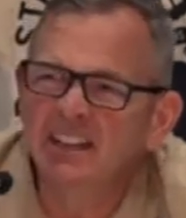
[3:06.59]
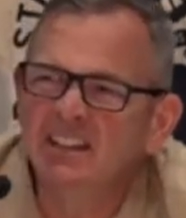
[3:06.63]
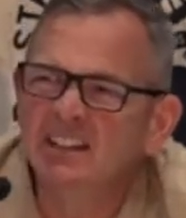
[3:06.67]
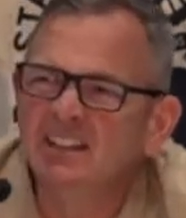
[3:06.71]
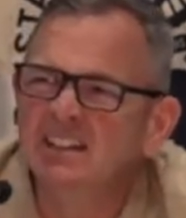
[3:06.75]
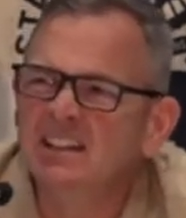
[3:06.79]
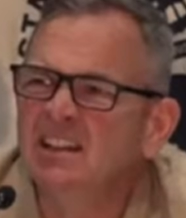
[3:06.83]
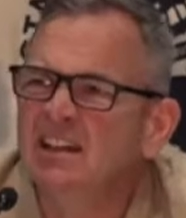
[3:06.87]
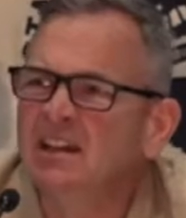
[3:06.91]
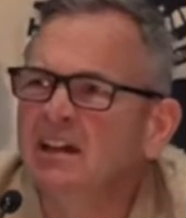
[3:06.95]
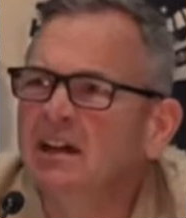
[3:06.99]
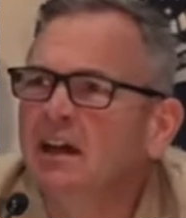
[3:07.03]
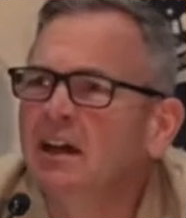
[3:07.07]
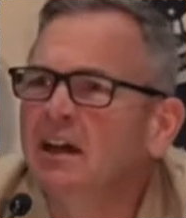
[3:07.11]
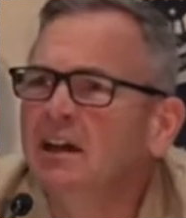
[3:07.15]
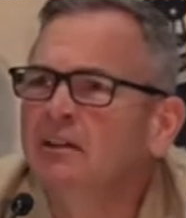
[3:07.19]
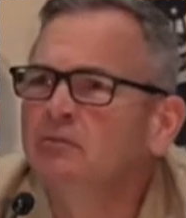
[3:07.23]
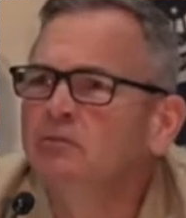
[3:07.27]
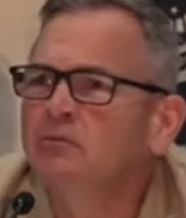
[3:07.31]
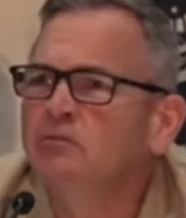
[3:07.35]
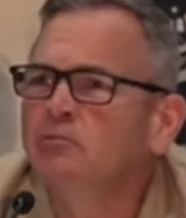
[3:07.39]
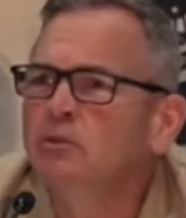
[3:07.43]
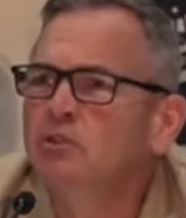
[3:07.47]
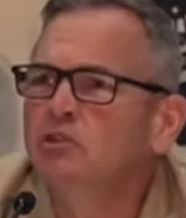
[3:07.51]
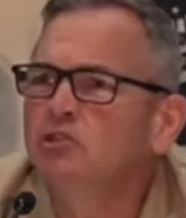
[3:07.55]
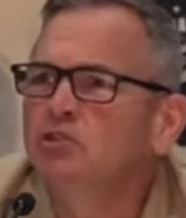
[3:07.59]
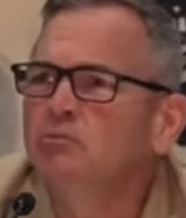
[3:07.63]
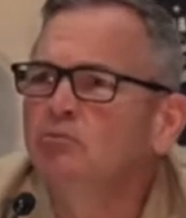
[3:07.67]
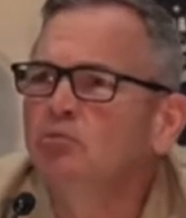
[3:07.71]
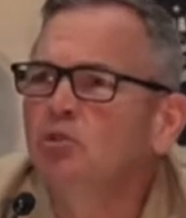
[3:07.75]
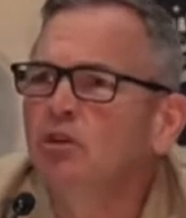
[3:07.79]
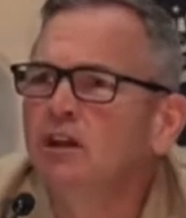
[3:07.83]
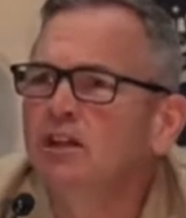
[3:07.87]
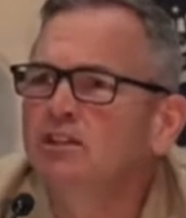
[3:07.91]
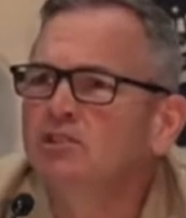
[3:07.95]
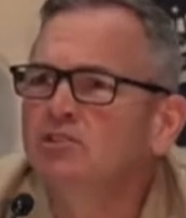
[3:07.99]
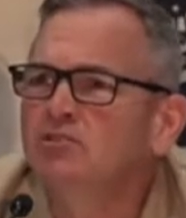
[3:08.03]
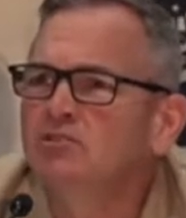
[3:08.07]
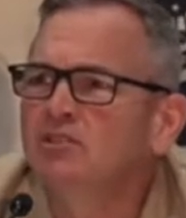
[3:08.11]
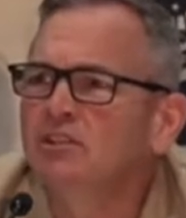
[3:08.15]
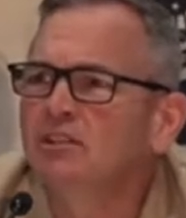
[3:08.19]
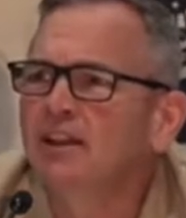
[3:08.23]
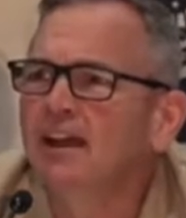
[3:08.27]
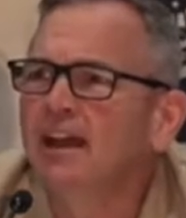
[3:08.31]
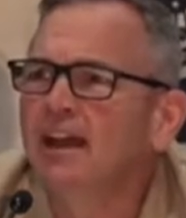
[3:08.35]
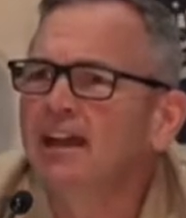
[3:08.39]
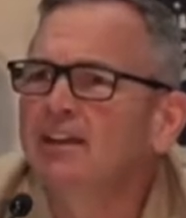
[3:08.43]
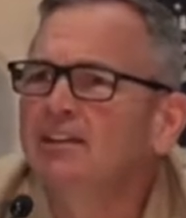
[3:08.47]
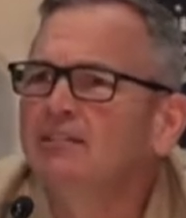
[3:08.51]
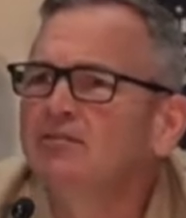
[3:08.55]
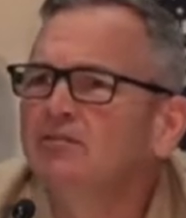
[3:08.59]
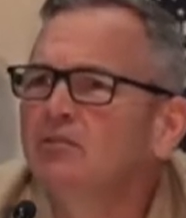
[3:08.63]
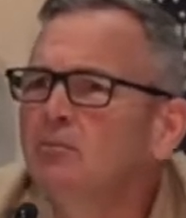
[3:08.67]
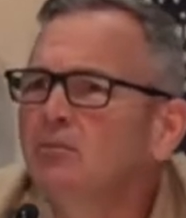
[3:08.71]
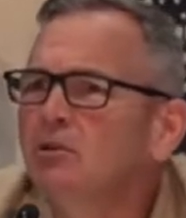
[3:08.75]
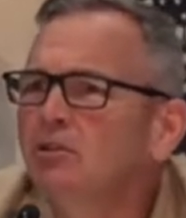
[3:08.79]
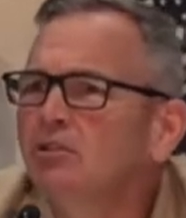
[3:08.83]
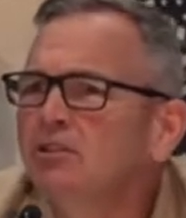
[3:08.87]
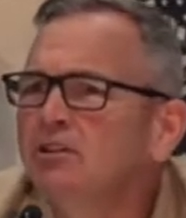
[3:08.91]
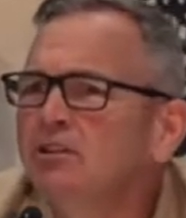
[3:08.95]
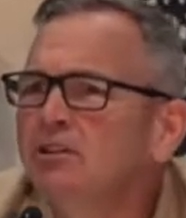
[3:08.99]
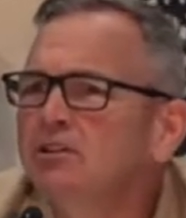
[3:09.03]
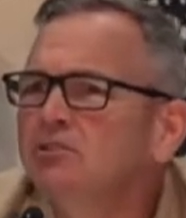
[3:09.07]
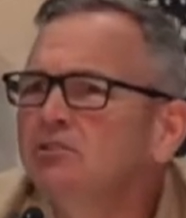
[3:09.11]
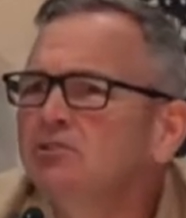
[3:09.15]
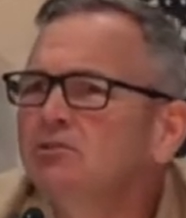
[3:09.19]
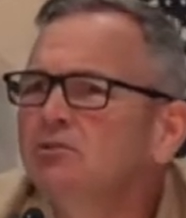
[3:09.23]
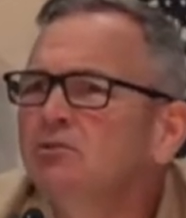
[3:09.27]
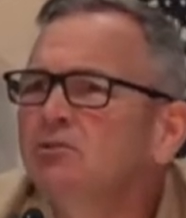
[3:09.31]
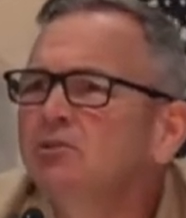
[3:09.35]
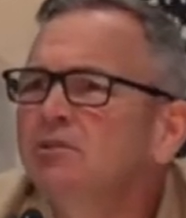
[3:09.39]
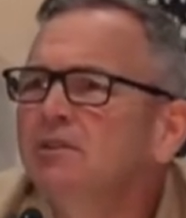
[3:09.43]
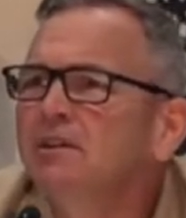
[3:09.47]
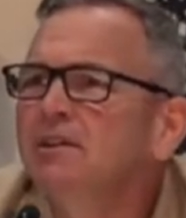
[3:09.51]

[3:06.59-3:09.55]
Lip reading: I've been surprised at the lack of ability to